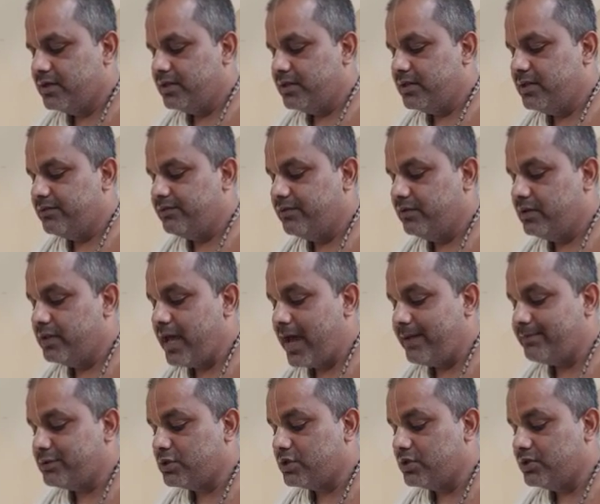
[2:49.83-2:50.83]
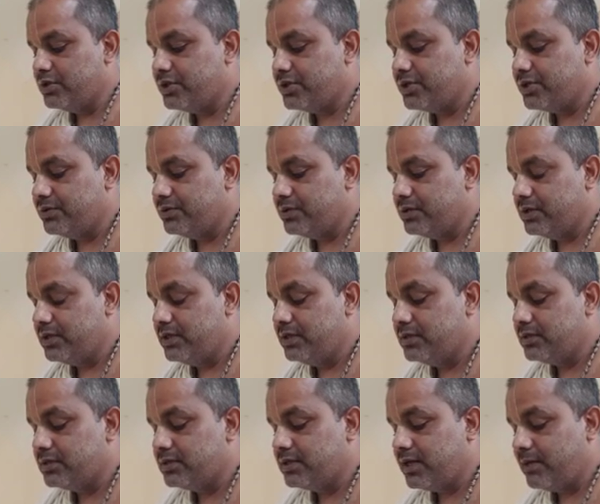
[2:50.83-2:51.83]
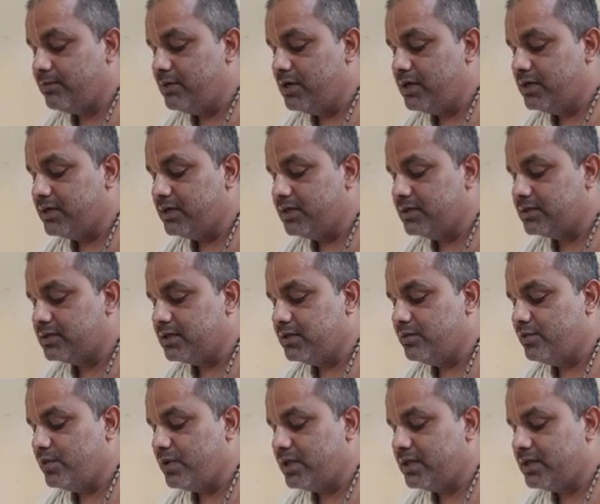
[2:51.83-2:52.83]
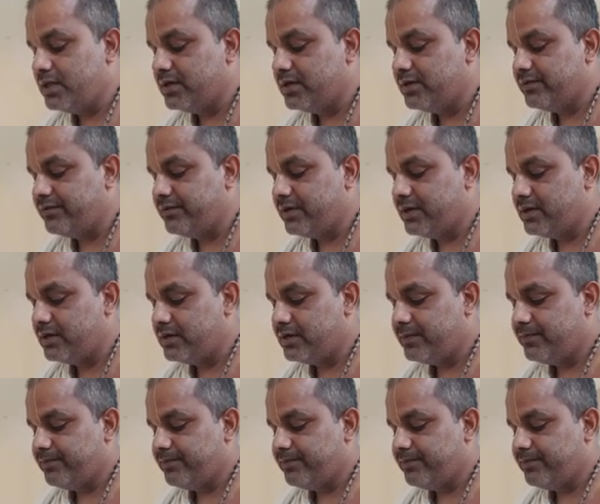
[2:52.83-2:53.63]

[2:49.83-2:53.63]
Therefore, the absolute truth is simultaneously one and different.